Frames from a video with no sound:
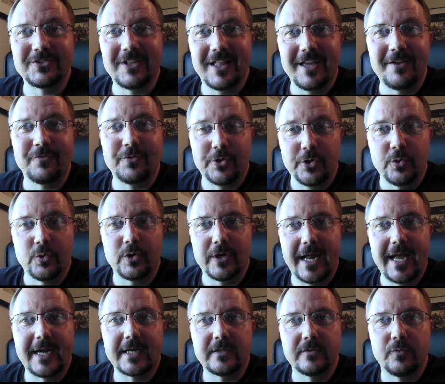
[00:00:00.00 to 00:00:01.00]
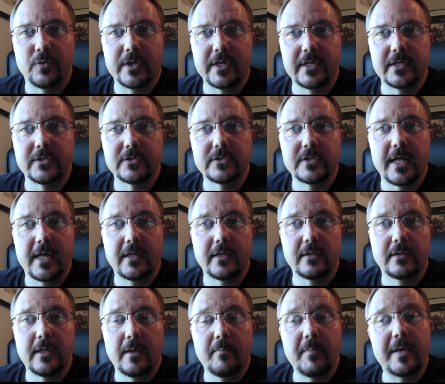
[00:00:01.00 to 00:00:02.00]
life when you were an active witness
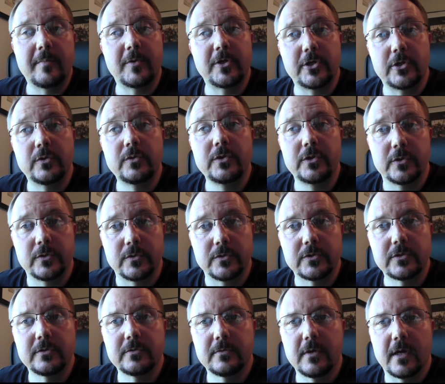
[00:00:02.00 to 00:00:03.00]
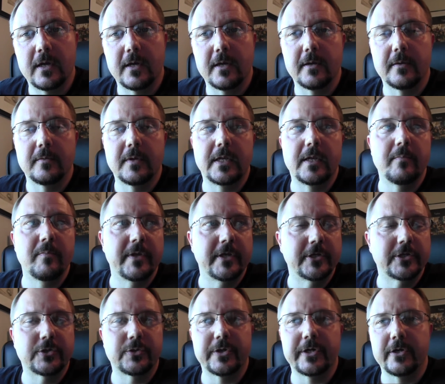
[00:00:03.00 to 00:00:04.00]
that maybe you used in the
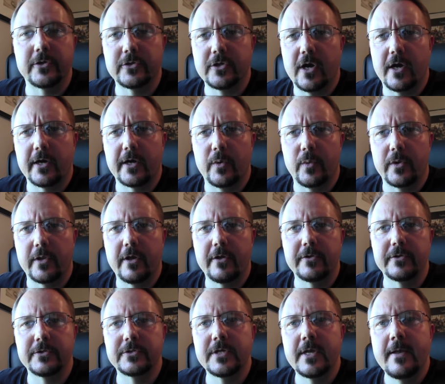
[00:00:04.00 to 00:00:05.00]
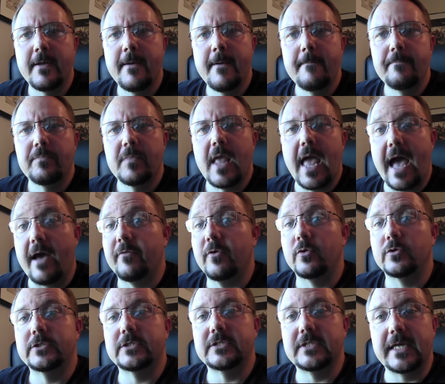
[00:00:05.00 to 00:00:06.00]
ministry or talking with others. Have
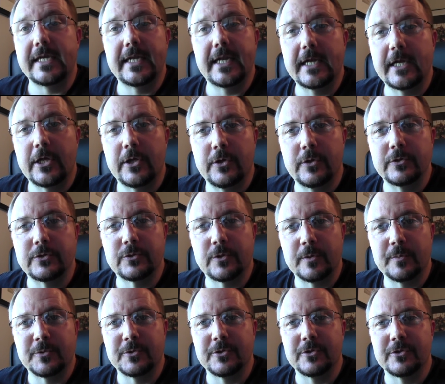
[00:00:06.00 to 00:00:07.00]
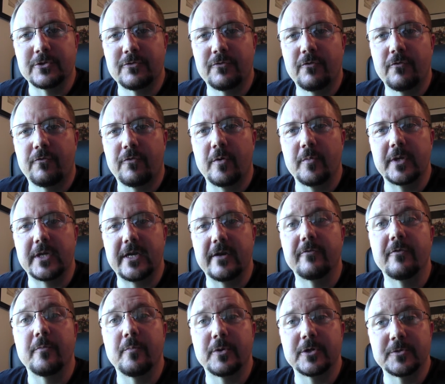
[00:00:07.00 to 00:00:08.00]
you seen any of those scriptures from a
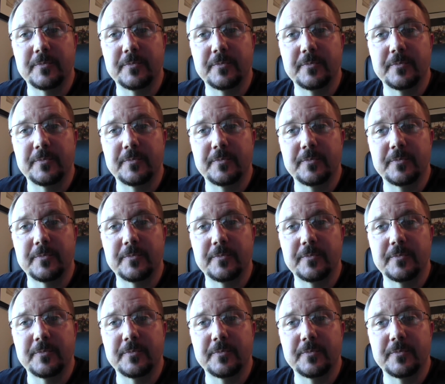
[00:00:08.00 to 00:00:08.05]
different